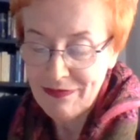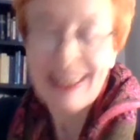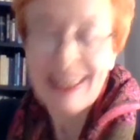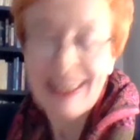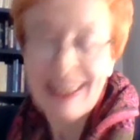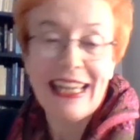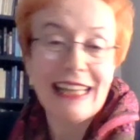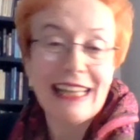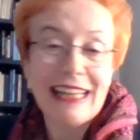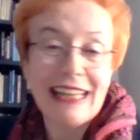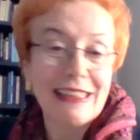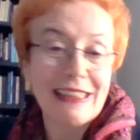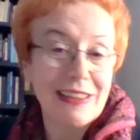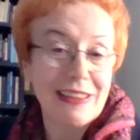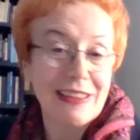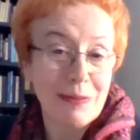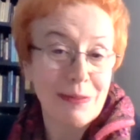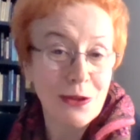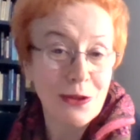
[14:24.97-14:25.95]
in
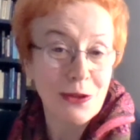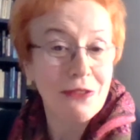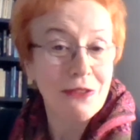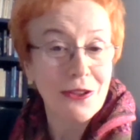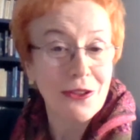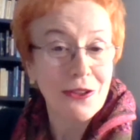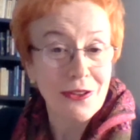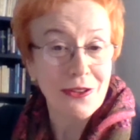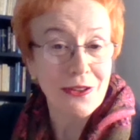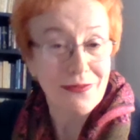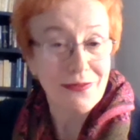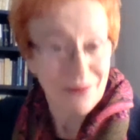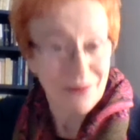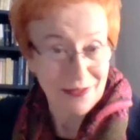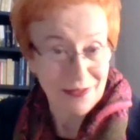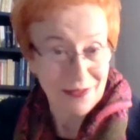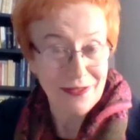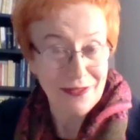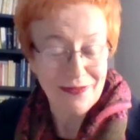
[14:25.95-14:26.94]
the beautiful
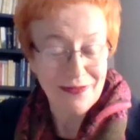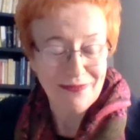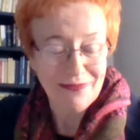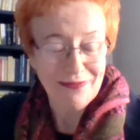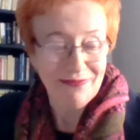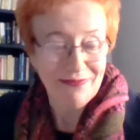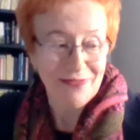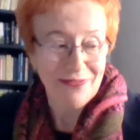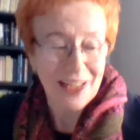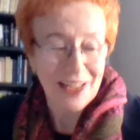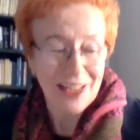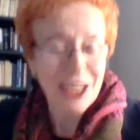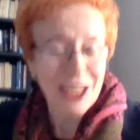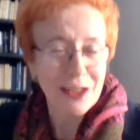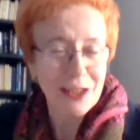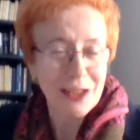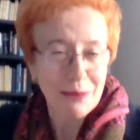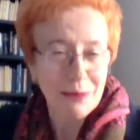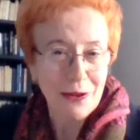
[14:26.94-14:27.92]

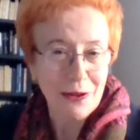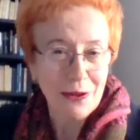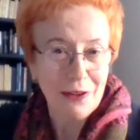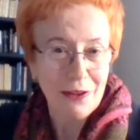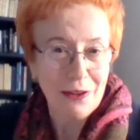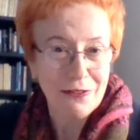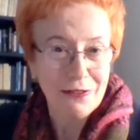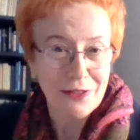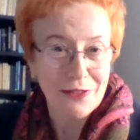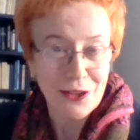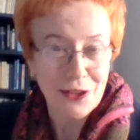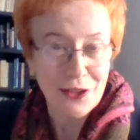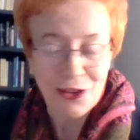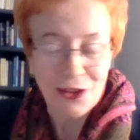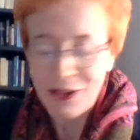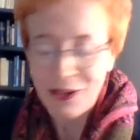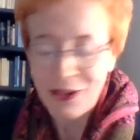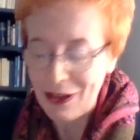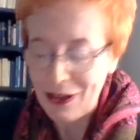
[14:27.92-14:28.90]
friendship of
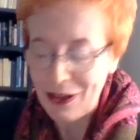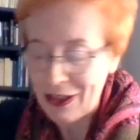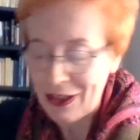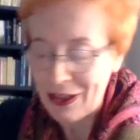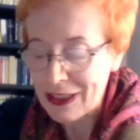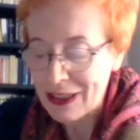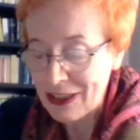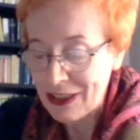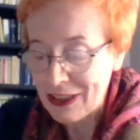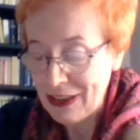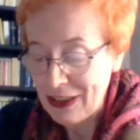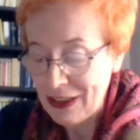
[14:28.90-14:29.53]
Gilles Deleuze